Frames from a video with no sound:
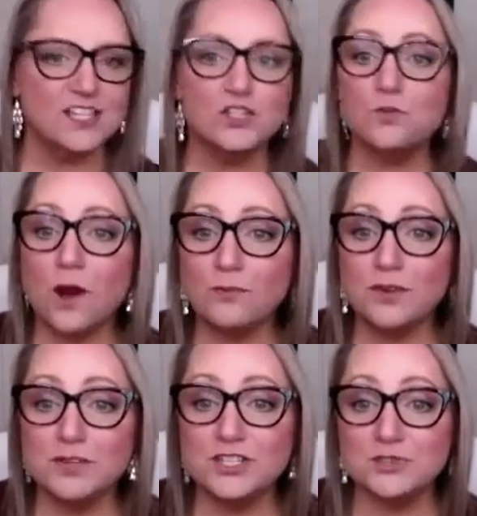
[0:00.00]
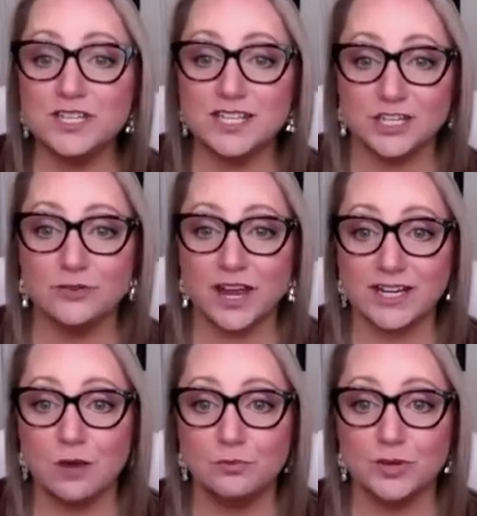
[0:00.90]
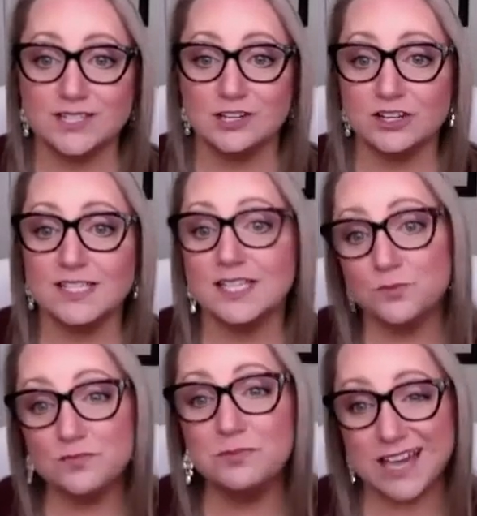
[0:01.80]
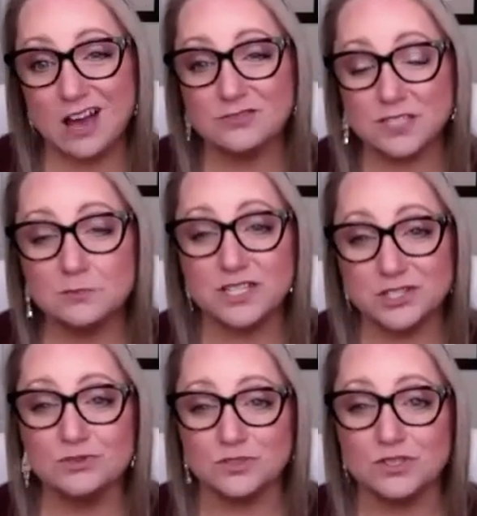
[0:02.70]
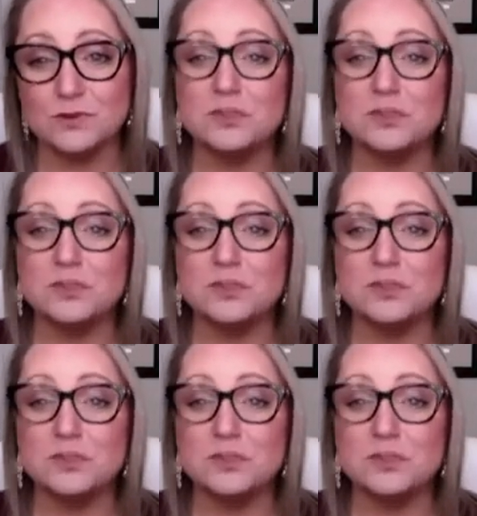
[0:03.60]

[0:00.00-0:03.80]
So what we've been doing here right now, boys and girls, is we've been counting by 2s.